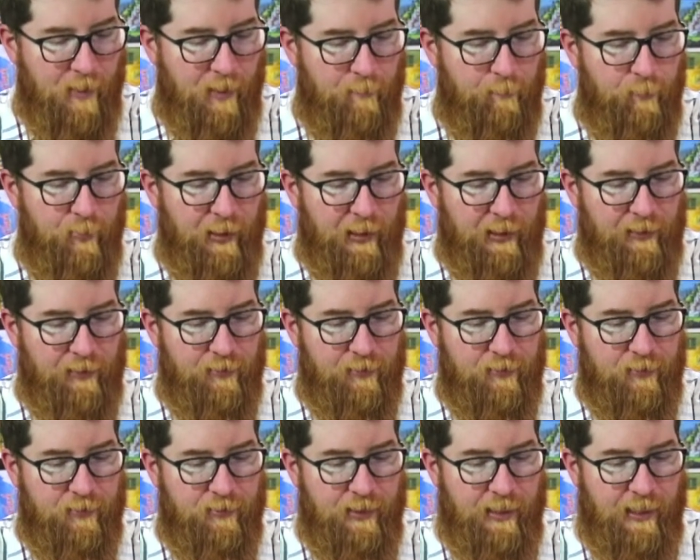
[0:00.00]
but
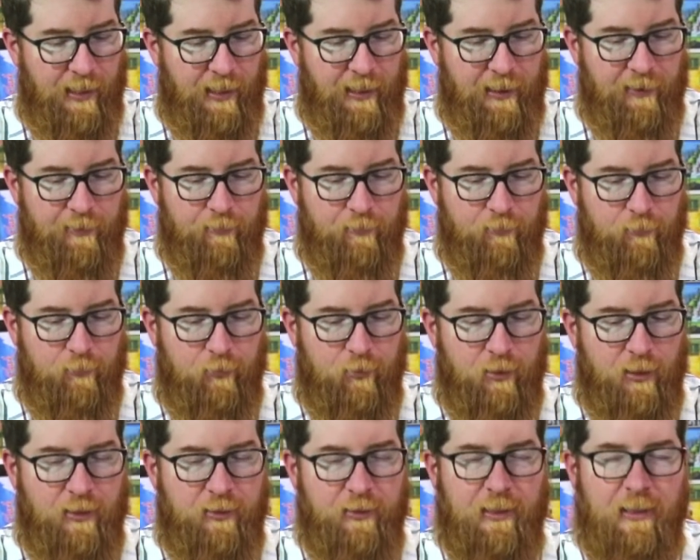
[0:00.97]
Catan
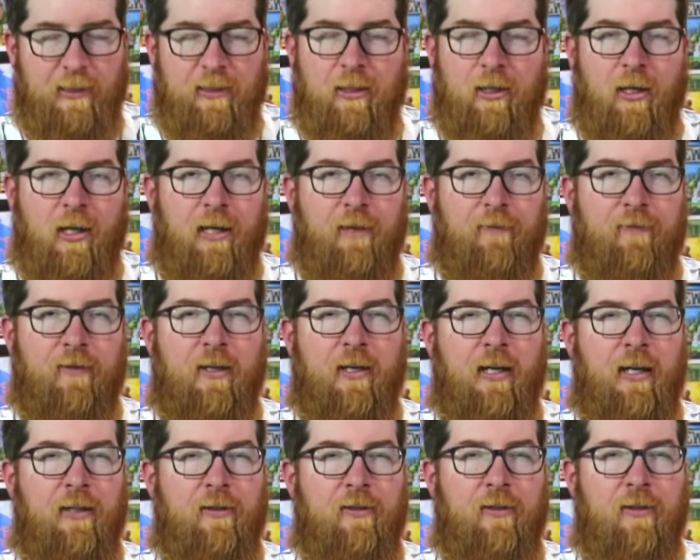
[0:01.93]
really did kind of
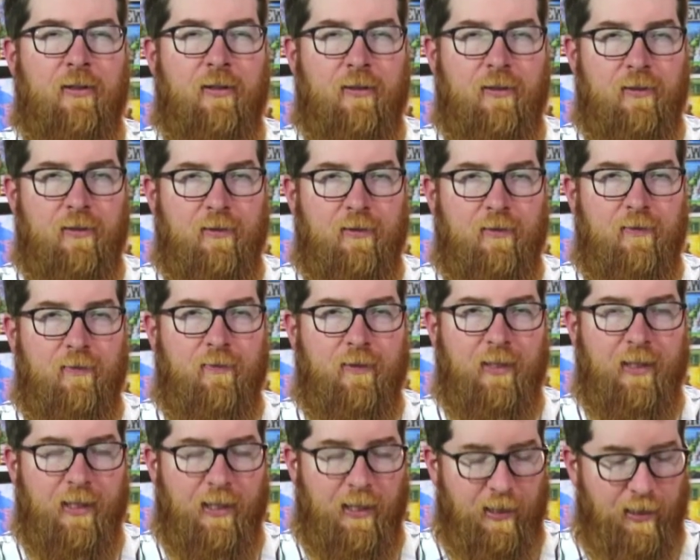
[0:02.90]
kick
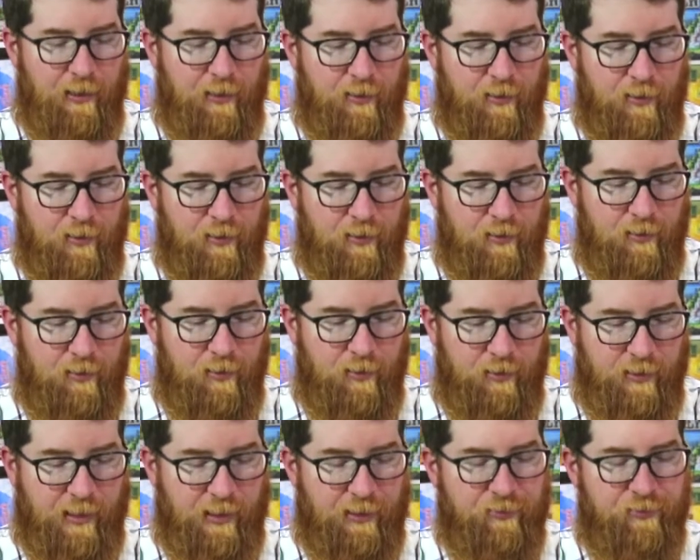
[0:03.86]
the,
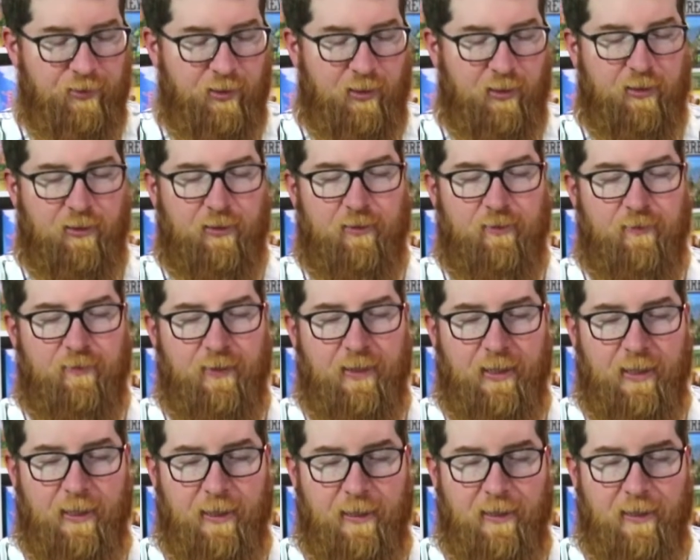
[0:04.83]
or uh, kickstart the,